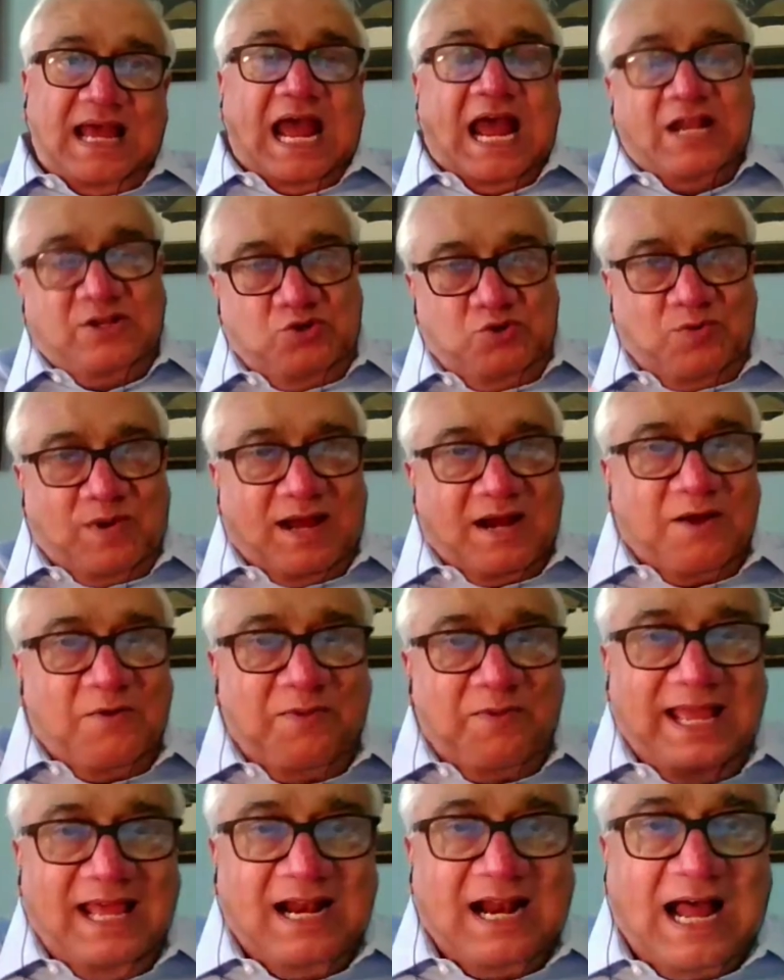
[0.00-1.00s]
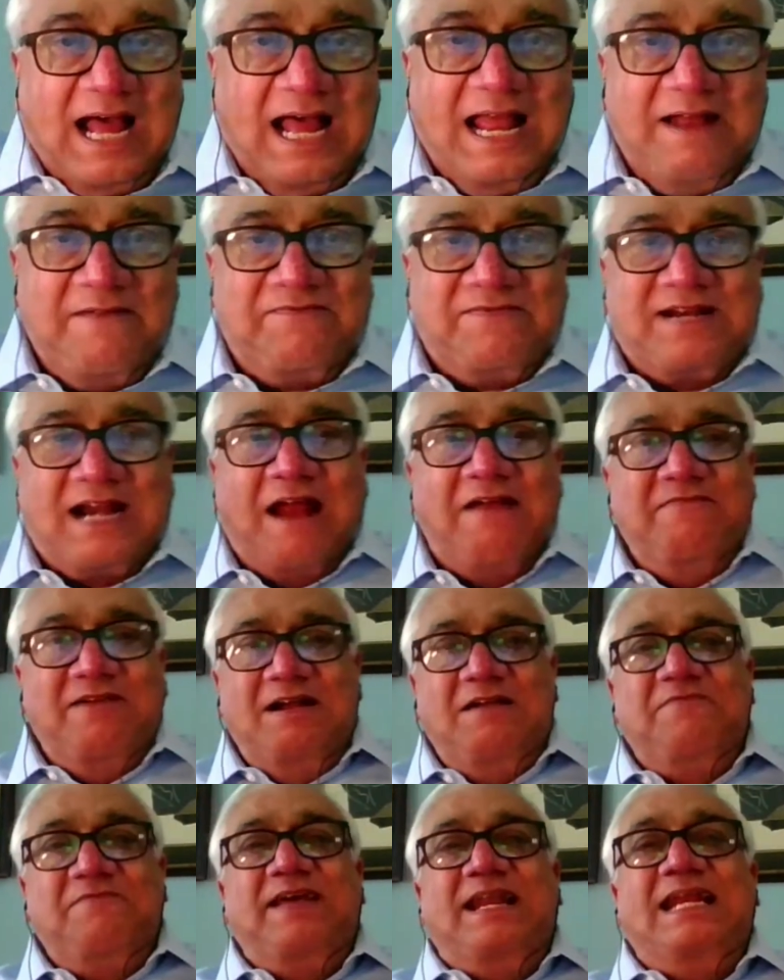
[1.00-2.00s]
As you are aware, I have
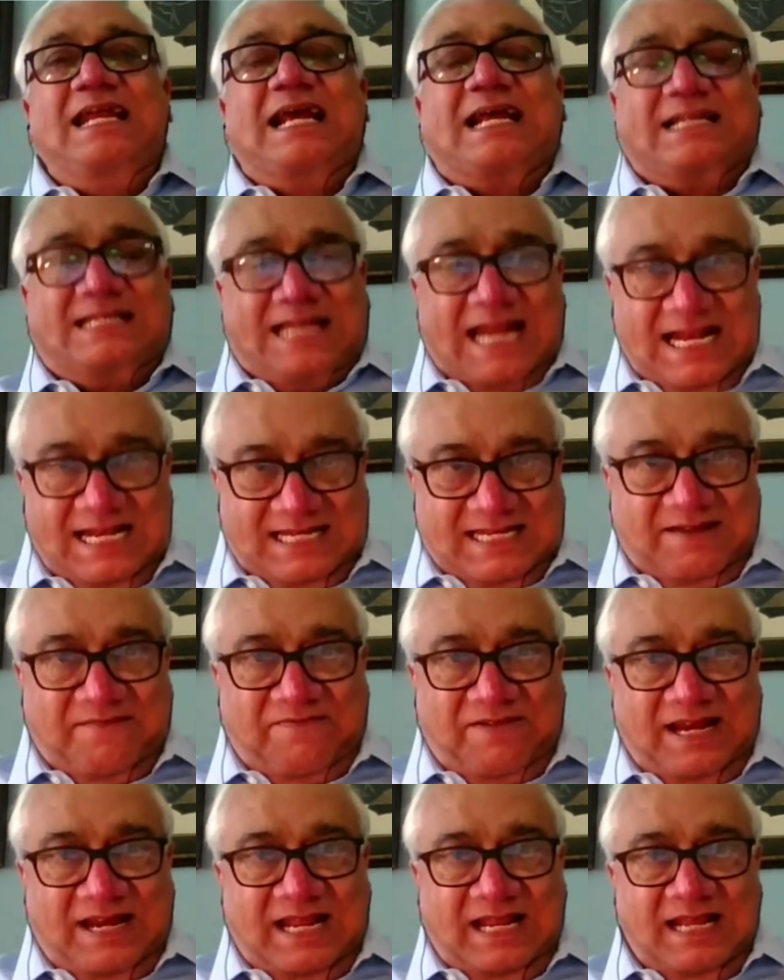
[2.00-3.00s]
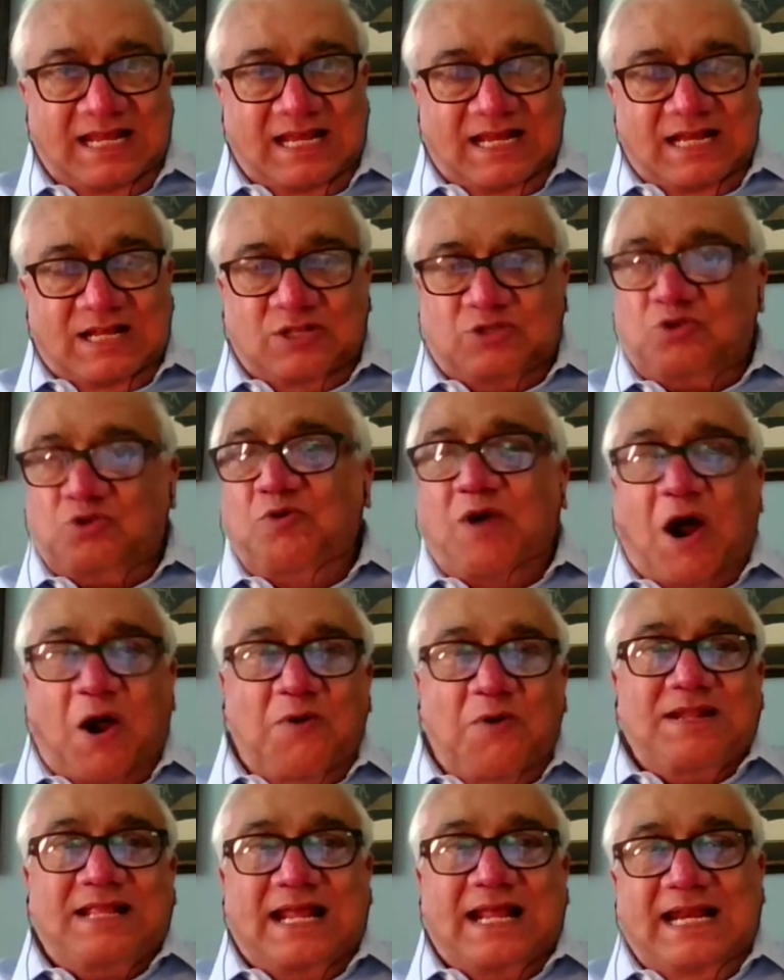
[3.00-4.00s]
traveled very extensively
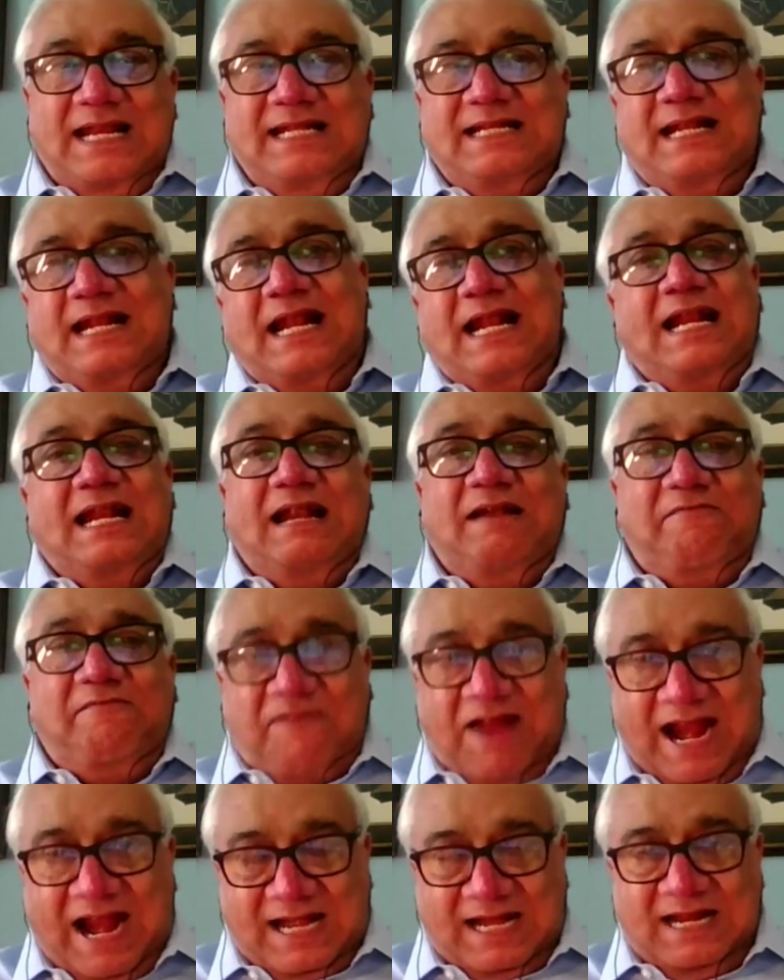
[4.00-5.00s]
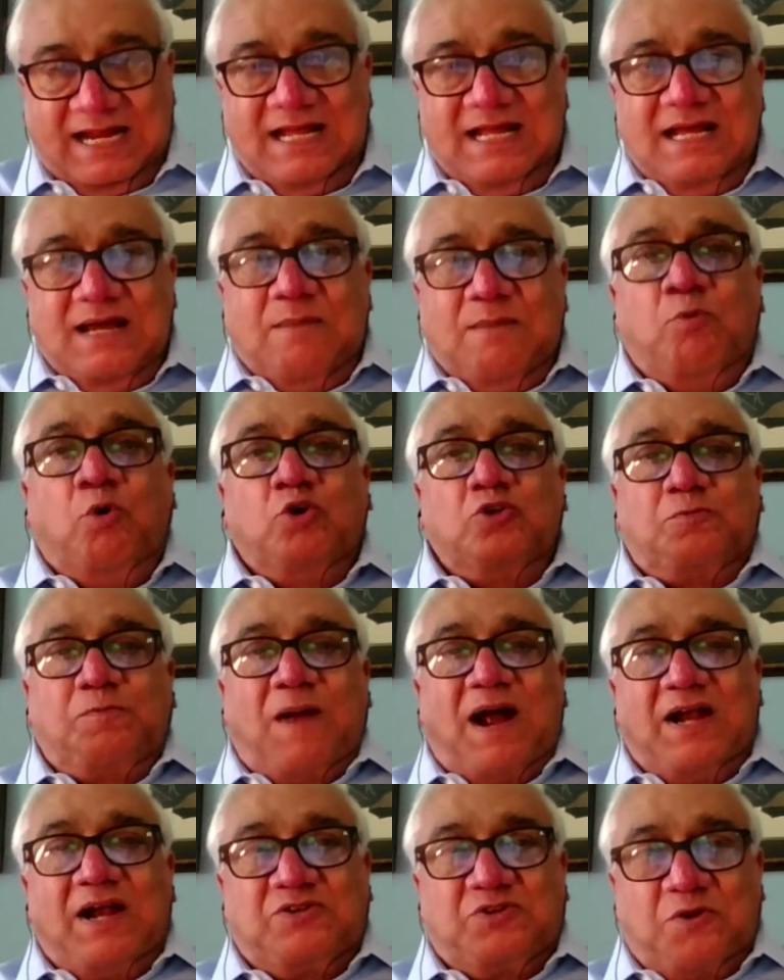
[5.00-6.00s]
throughout the region, and in fact, most
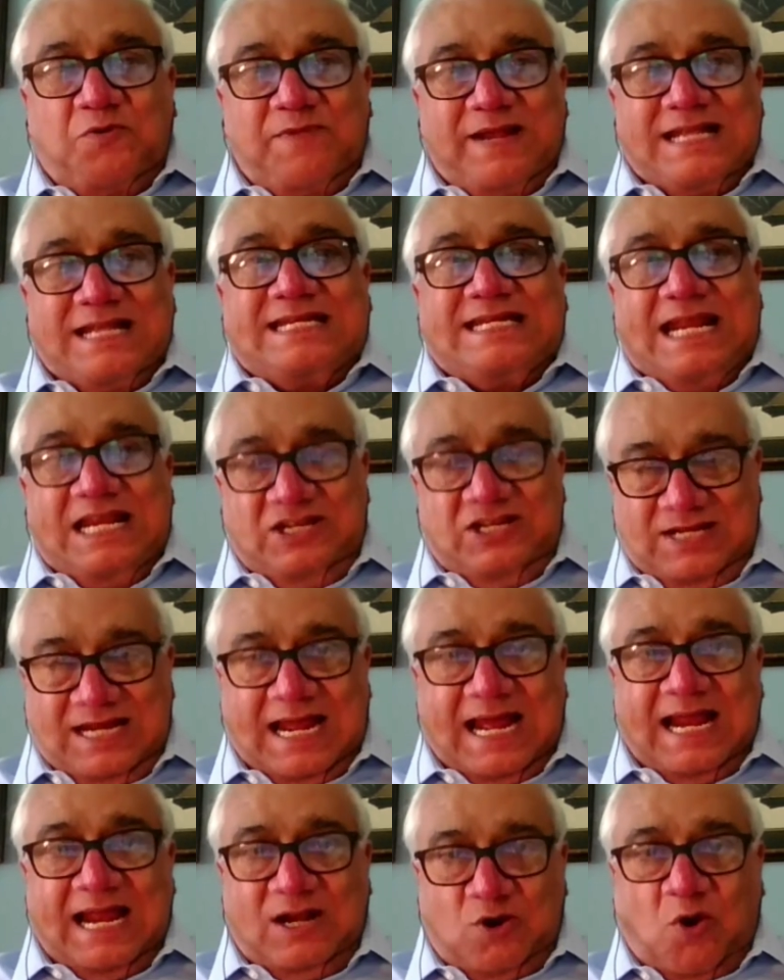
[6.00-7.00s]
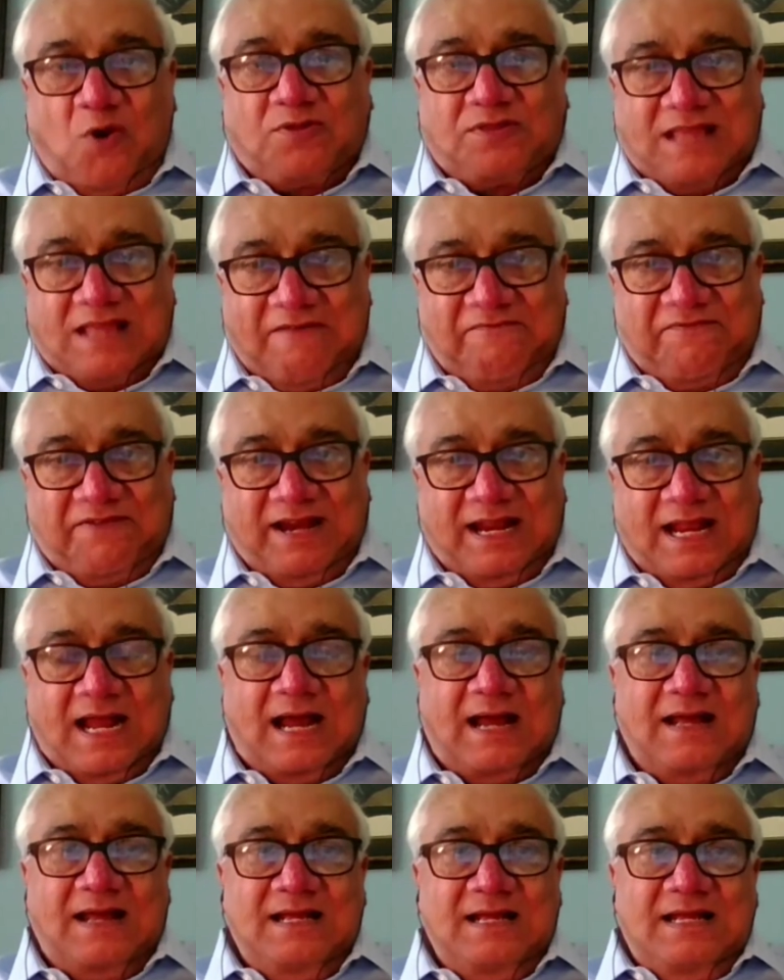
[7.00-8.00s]
parts of West Asia and North
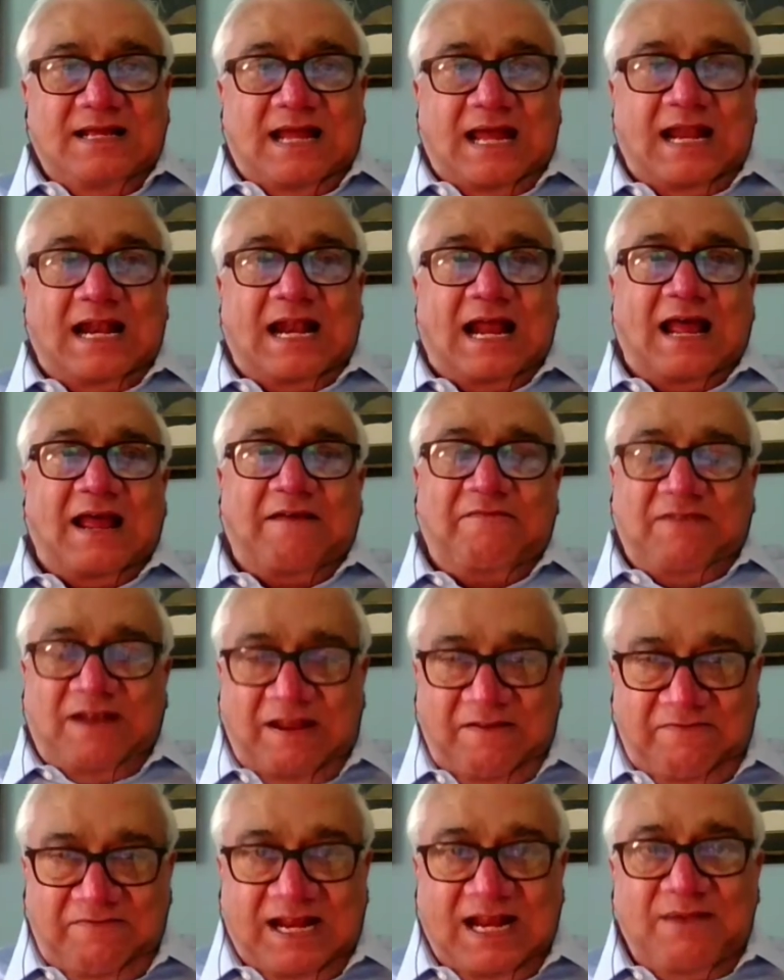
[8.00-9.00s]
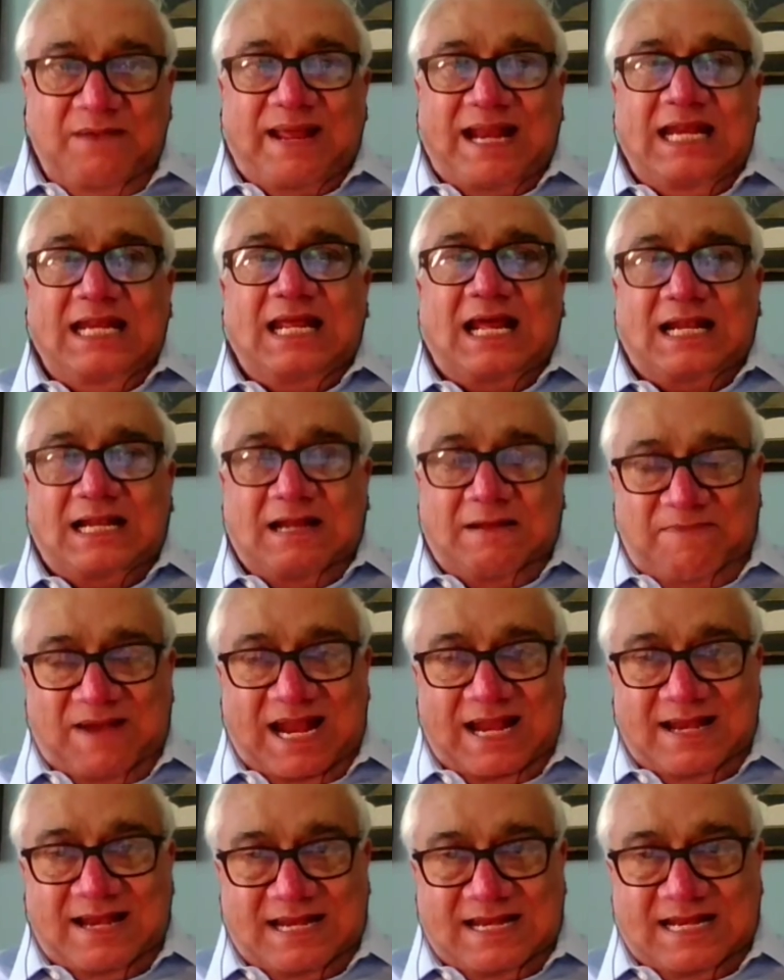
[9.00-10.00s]
Africa. And I have lived in many other
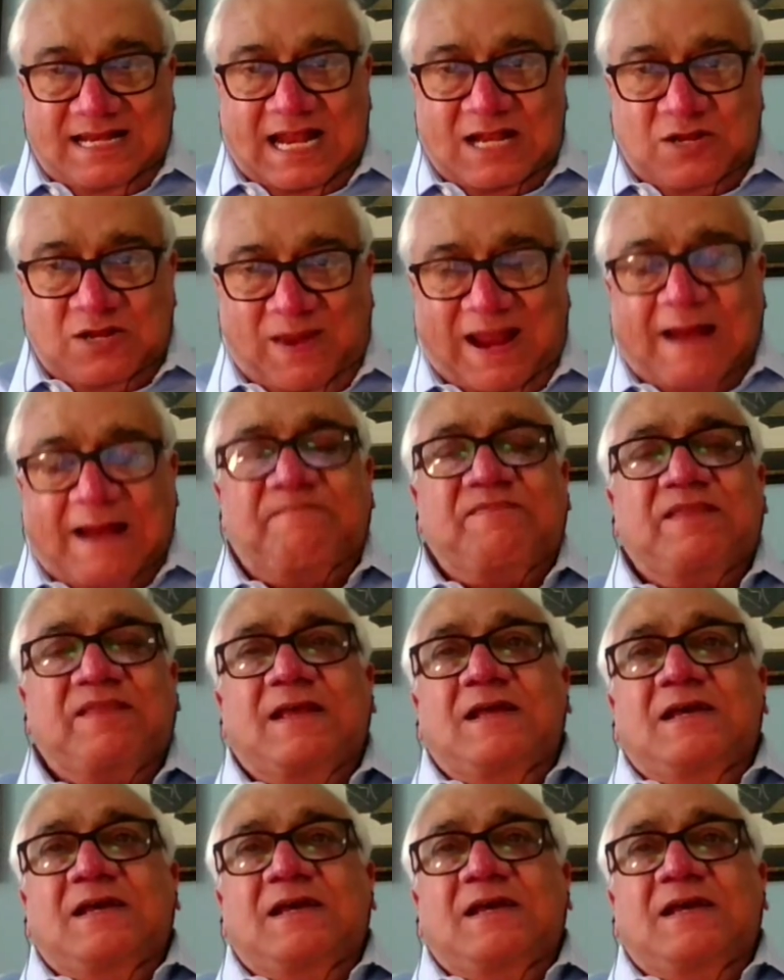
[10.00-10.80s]
places as well.